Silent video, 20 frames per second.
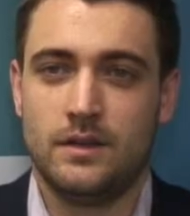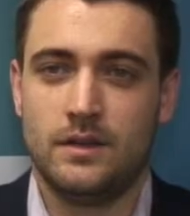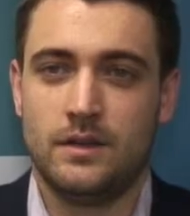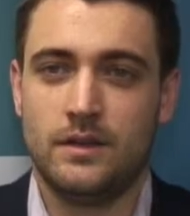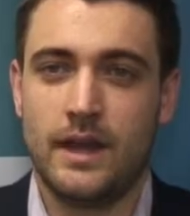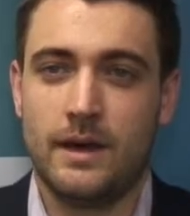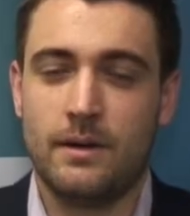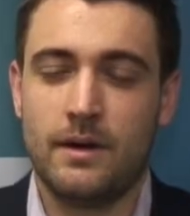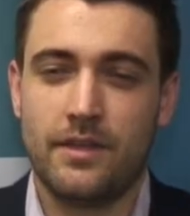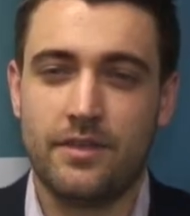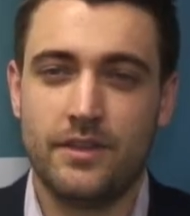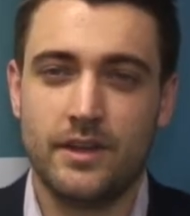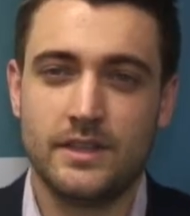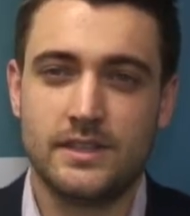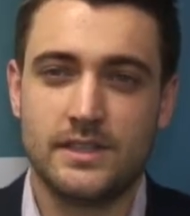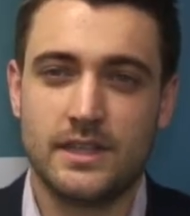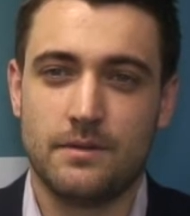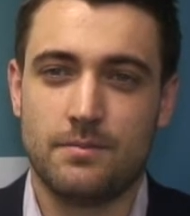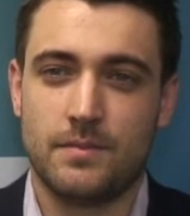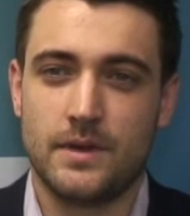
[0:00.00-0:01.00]
Now our
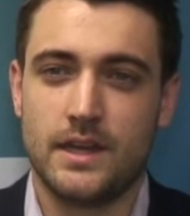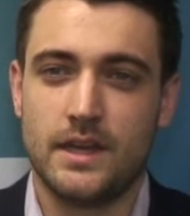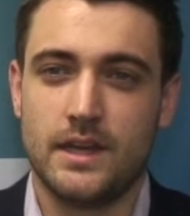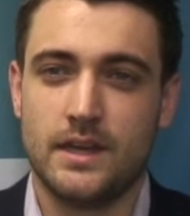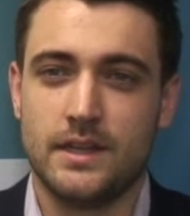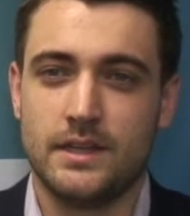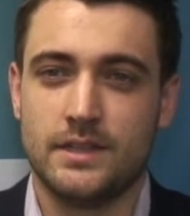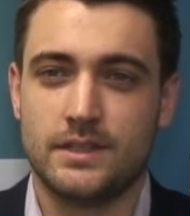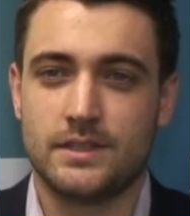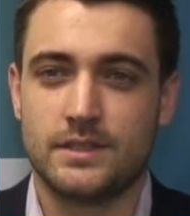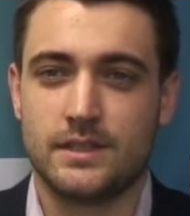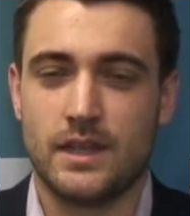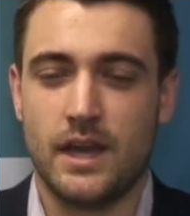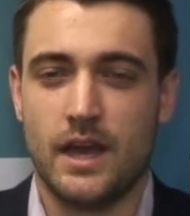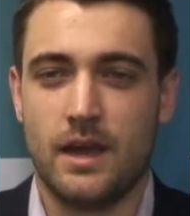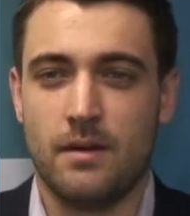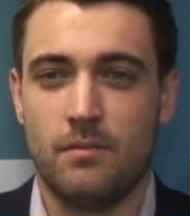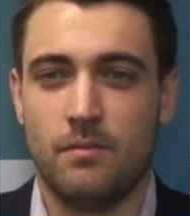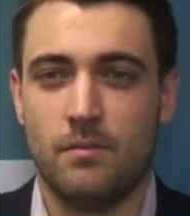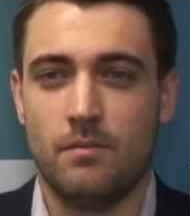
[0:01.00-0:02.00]
third tip is
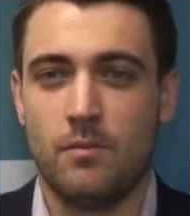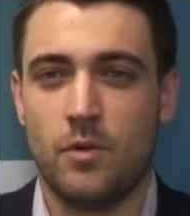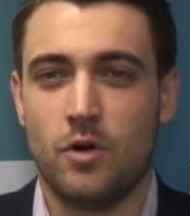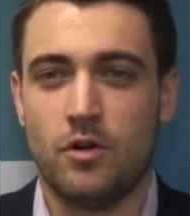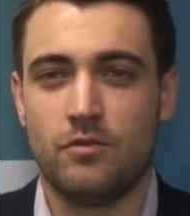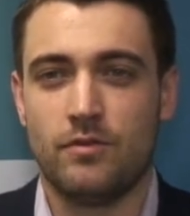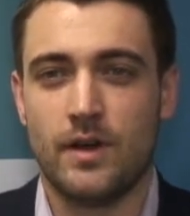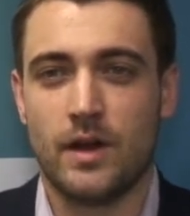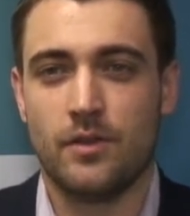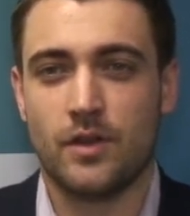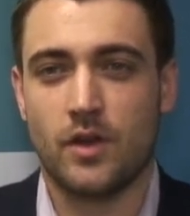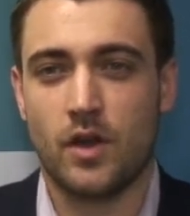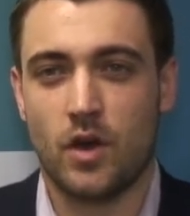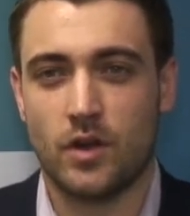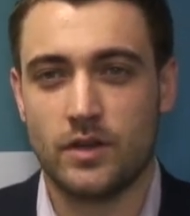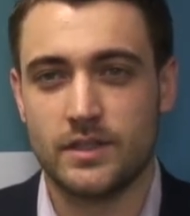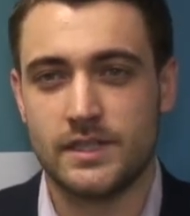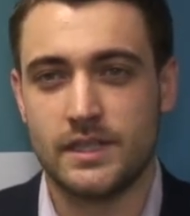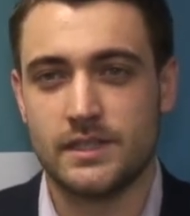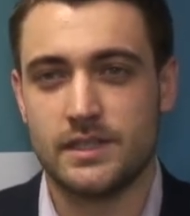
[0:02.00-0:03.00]
more around the
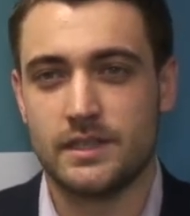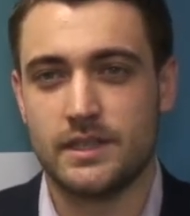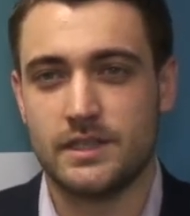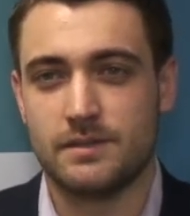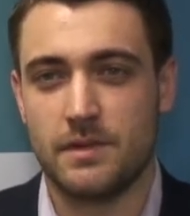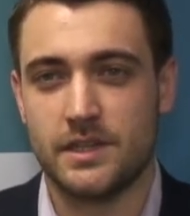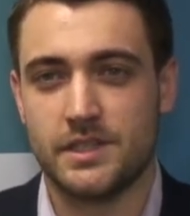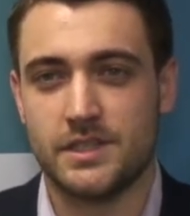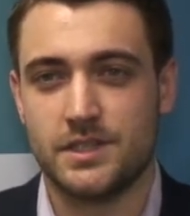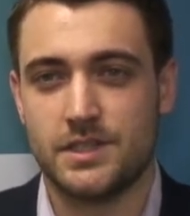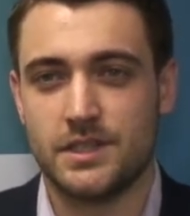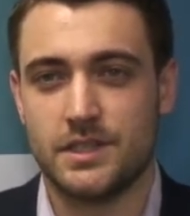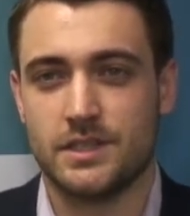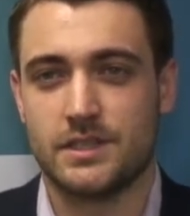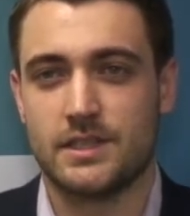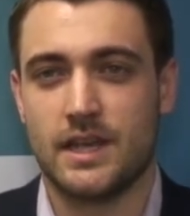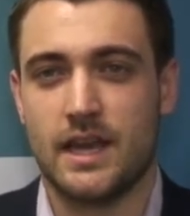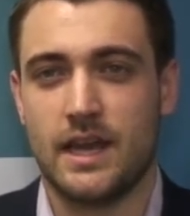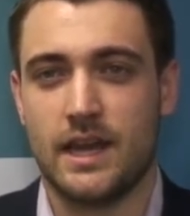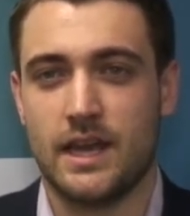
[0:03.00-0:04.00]
content of these
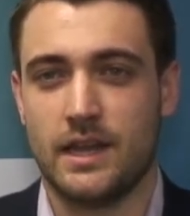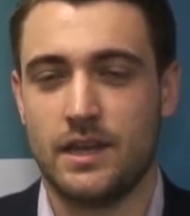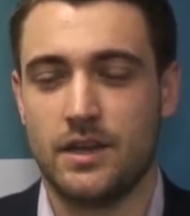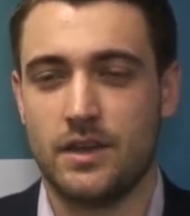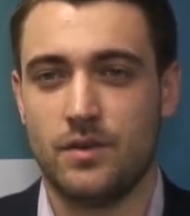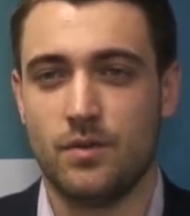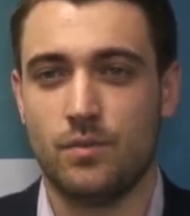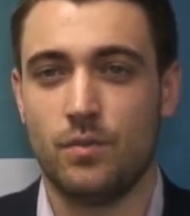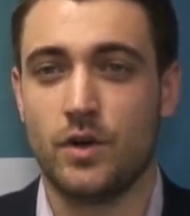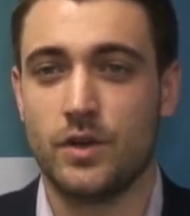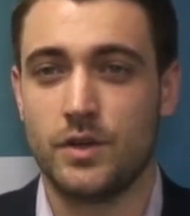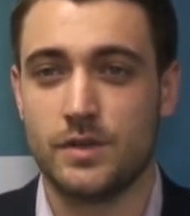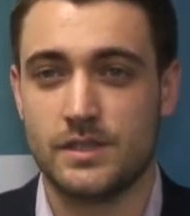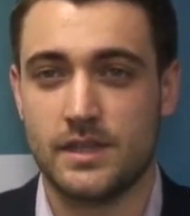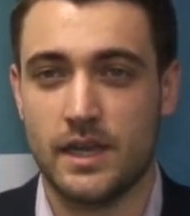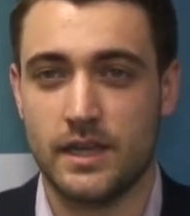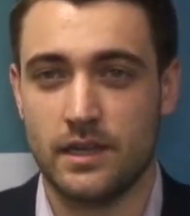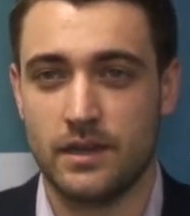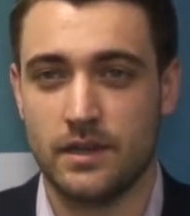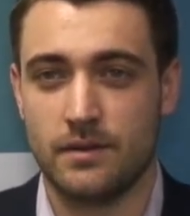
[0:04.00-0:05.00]
messages and what you
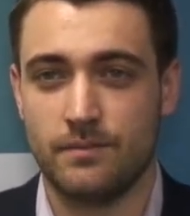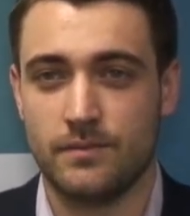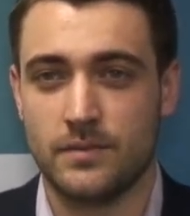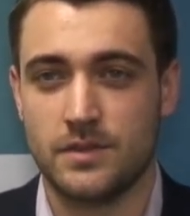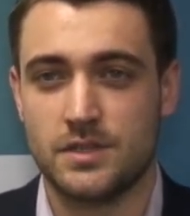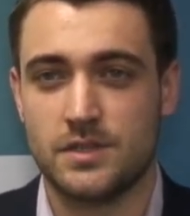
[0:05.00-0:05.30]
say in them.